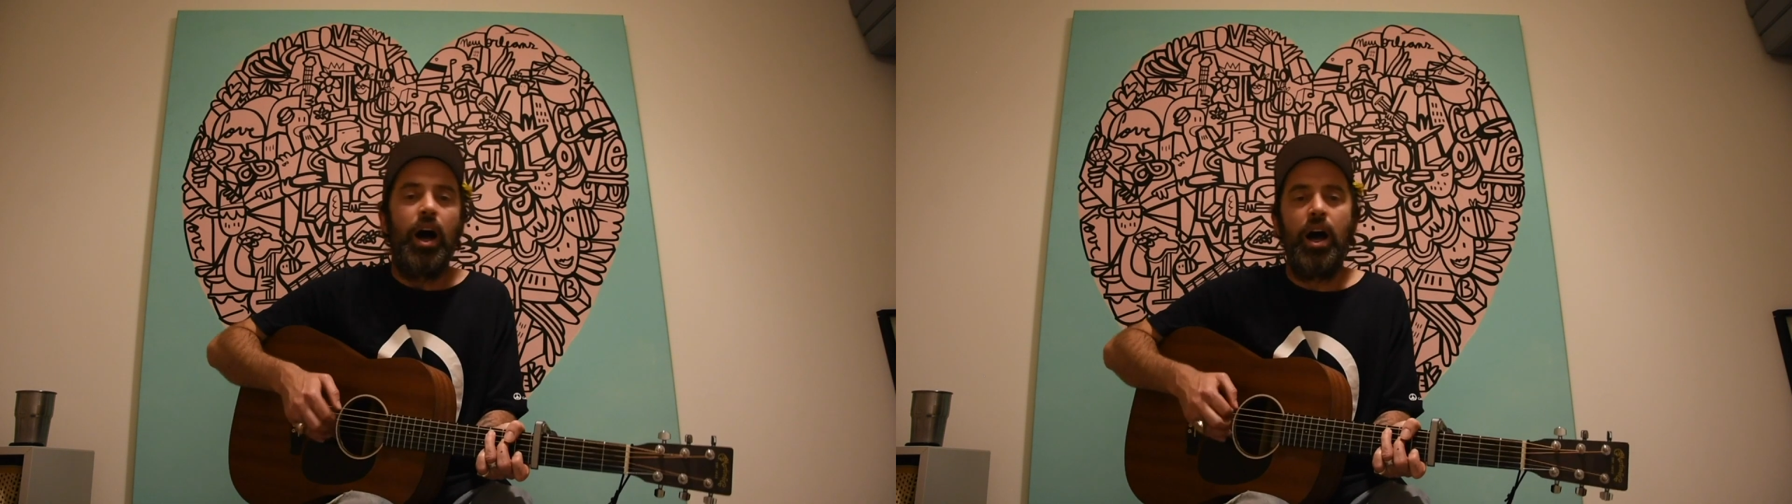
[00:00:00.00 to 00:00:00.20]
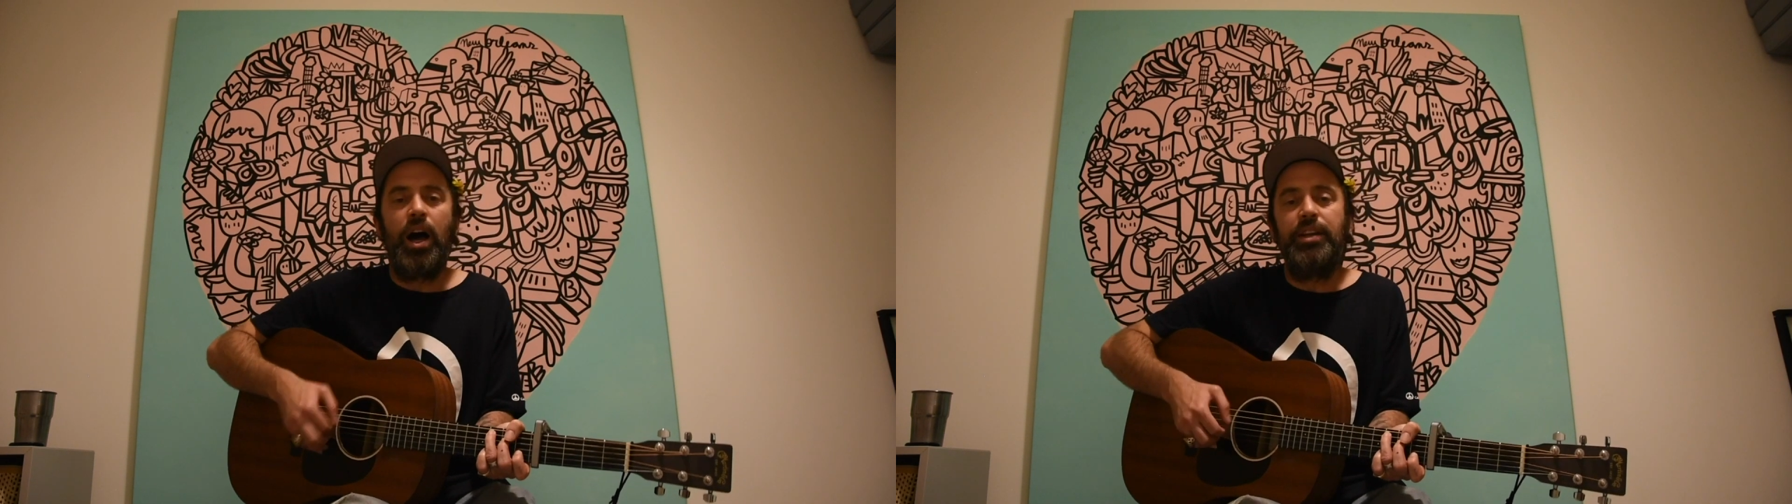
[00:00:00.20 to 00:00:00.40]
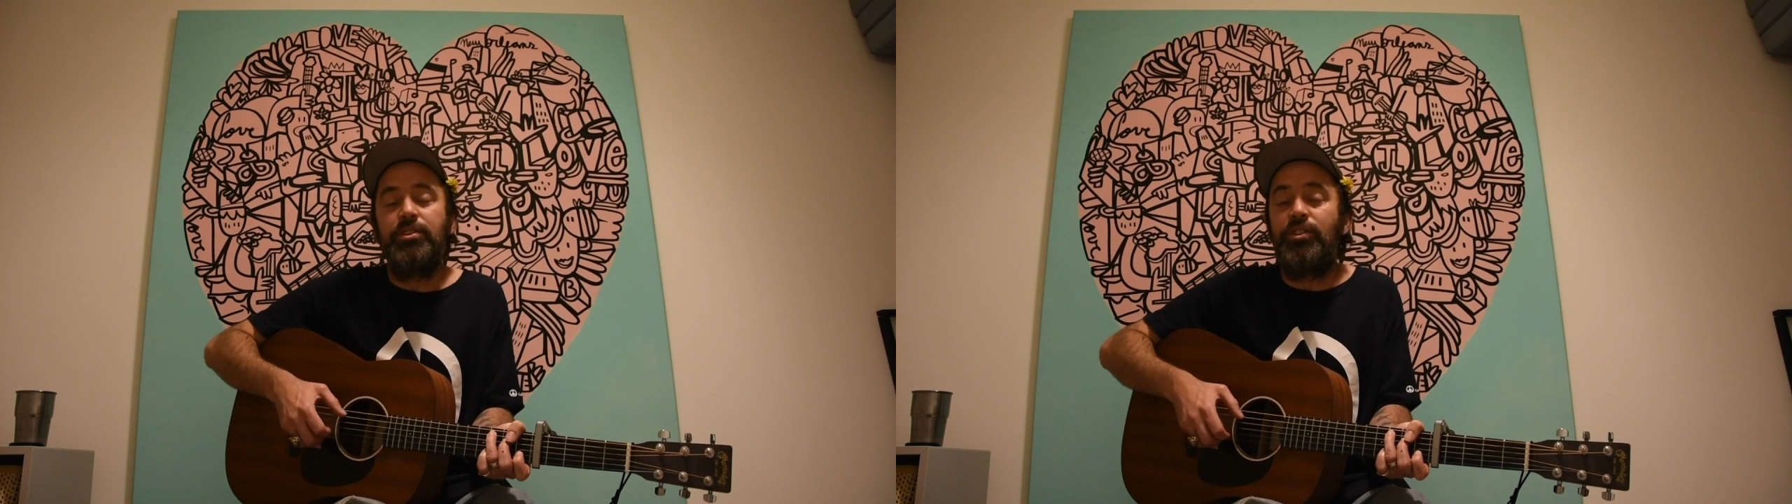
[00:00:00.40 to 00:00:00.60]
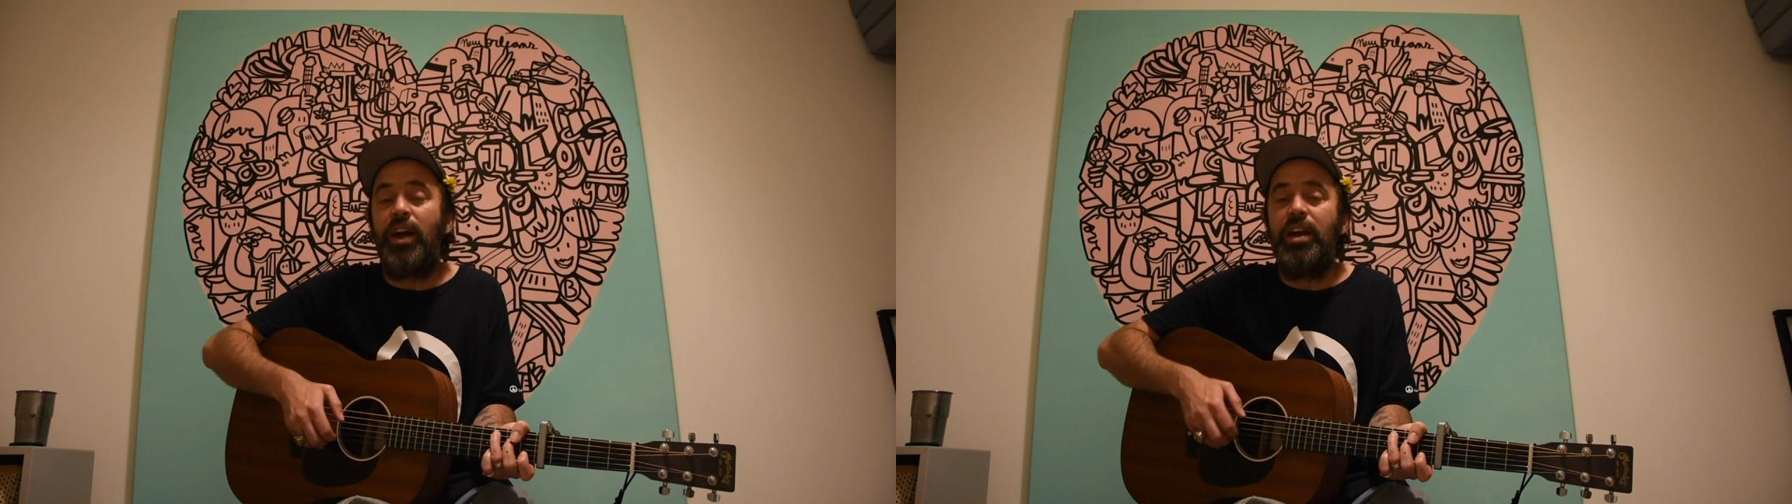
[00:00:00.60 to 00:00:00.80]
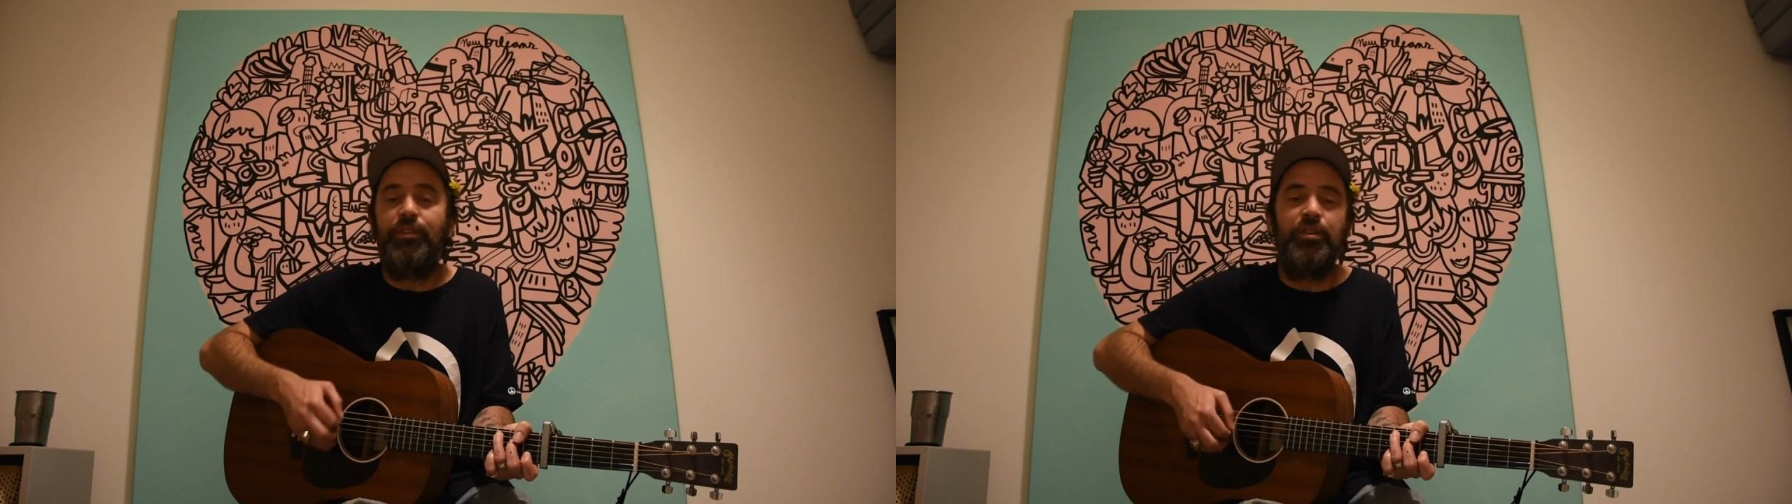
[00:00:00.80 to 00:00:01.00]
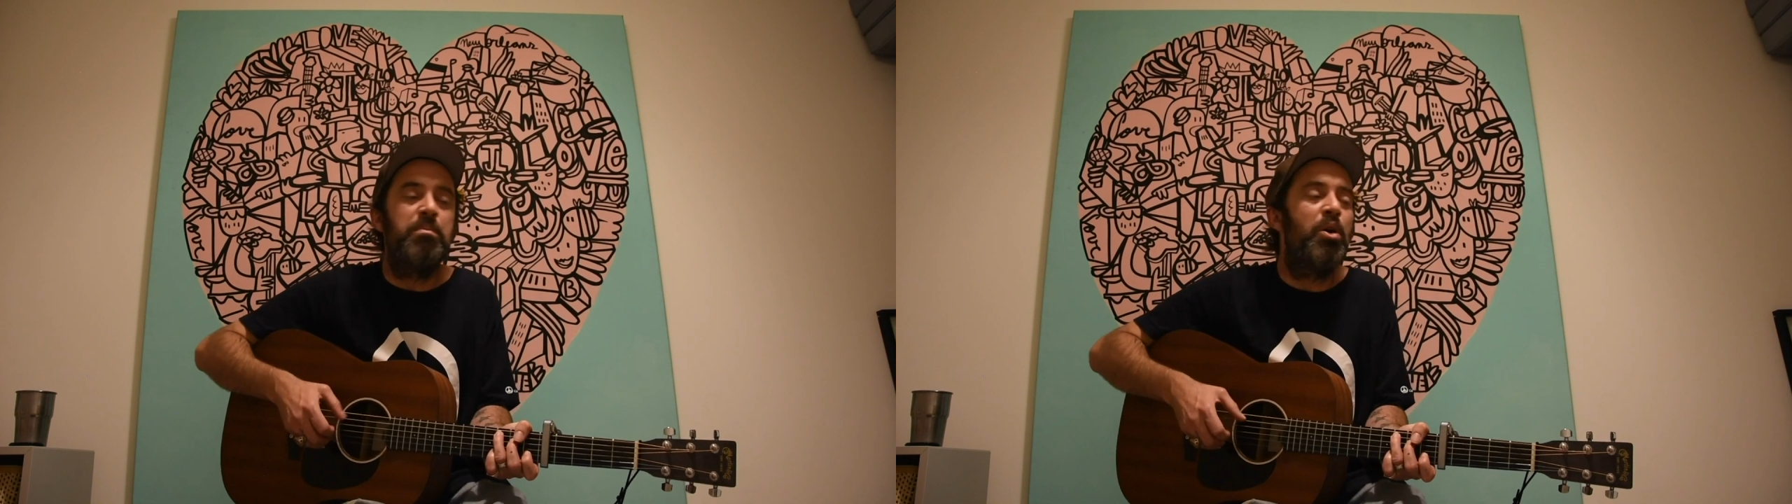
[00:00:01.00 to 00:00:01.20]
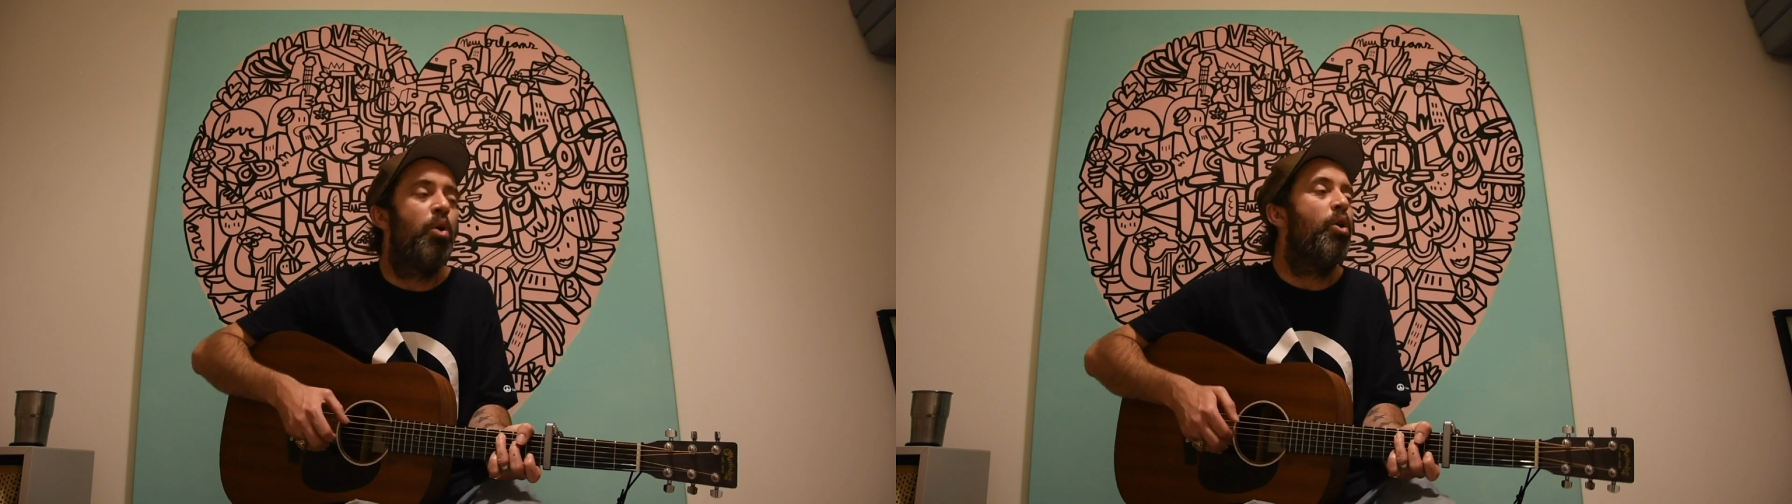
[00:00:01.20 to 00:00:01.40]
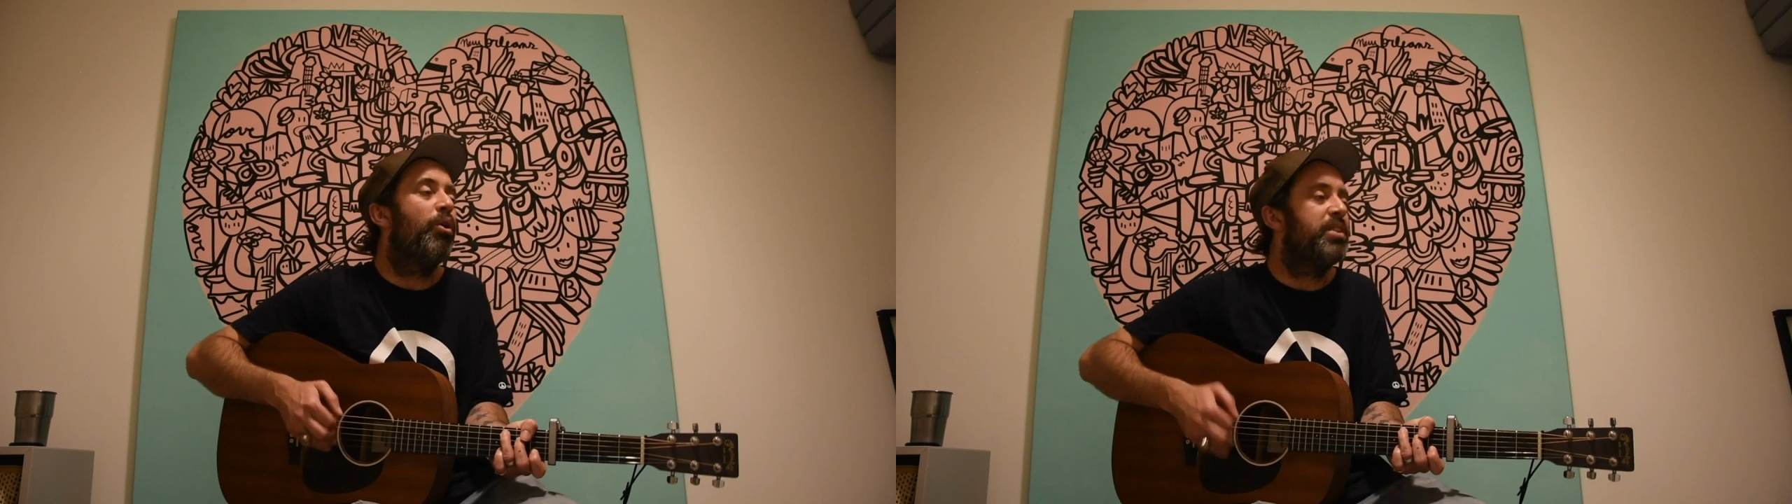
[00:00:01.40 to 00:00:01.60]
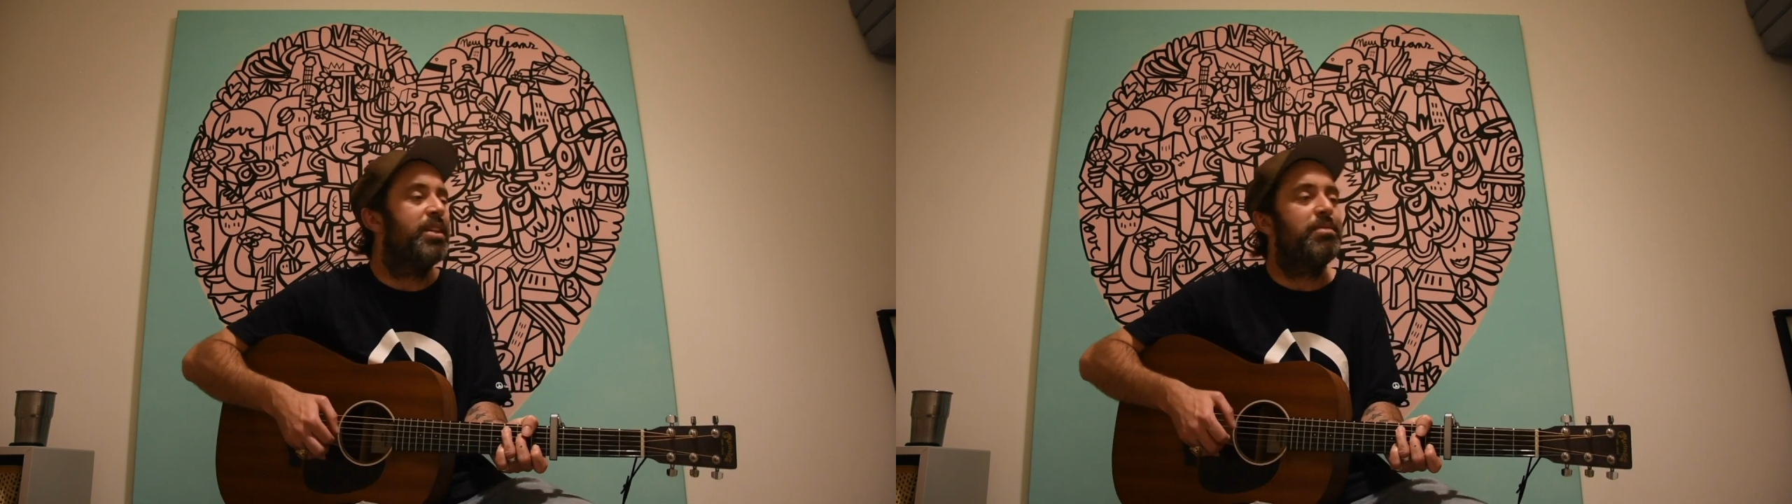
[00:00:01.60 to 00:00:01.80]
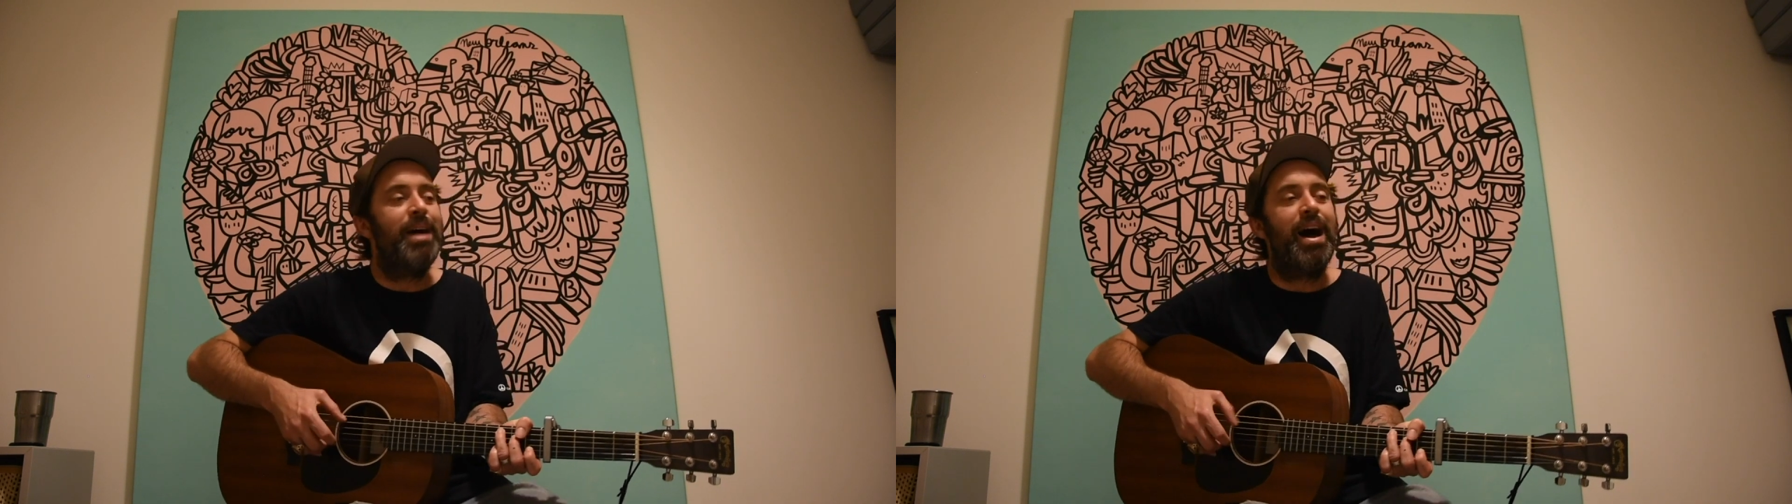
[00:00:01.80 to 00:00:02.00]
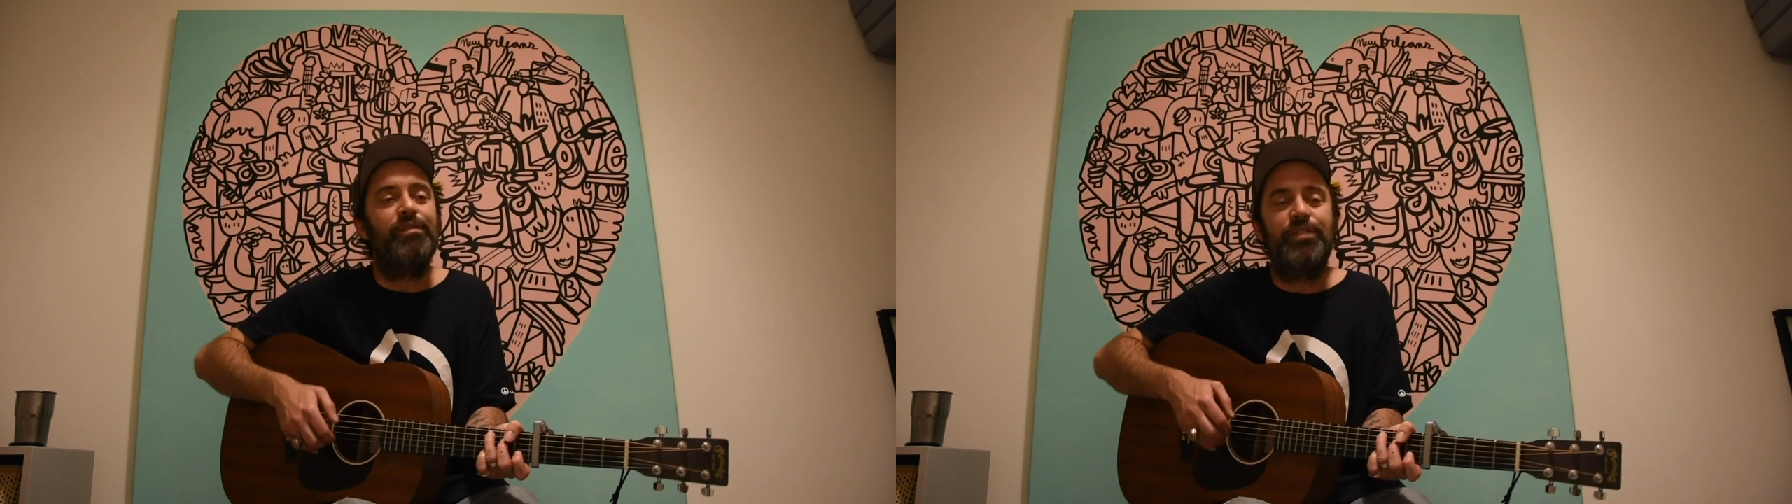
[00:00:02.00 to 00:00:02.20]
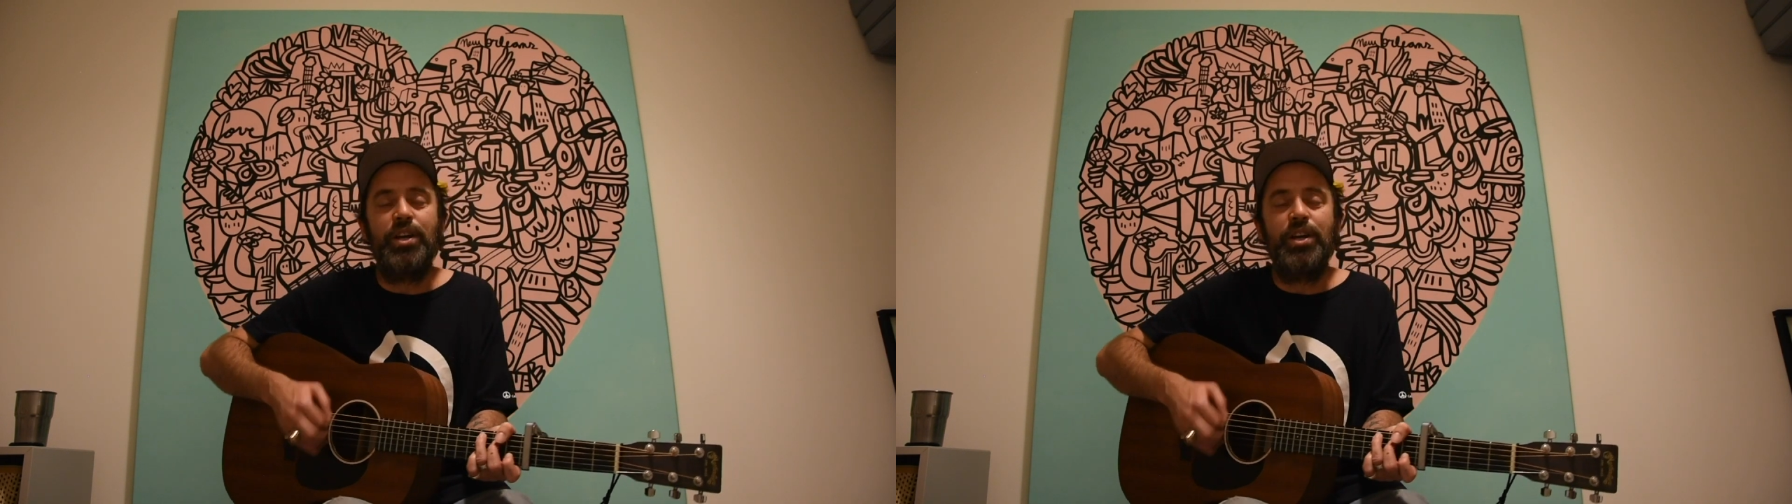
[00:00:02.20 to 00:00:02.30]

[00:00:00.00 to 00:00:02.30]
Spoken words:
Heard it straight from the horse's mouth.